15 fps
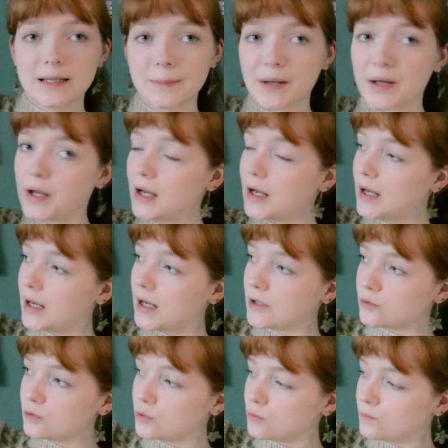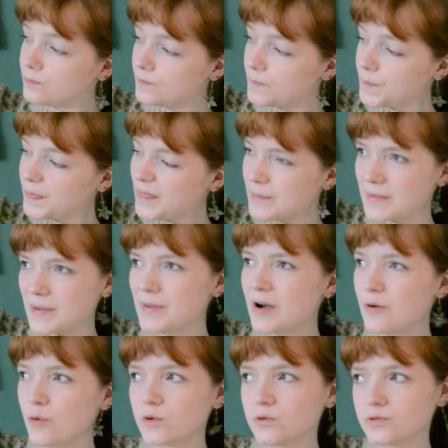but I don't know. Maybe I
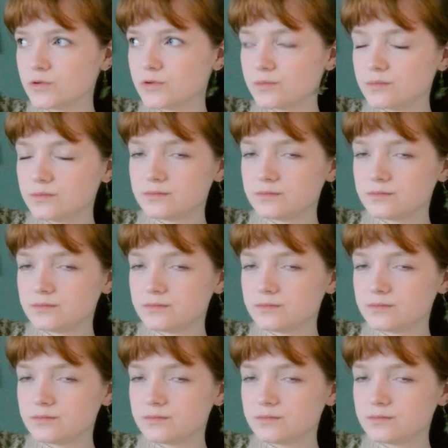won't,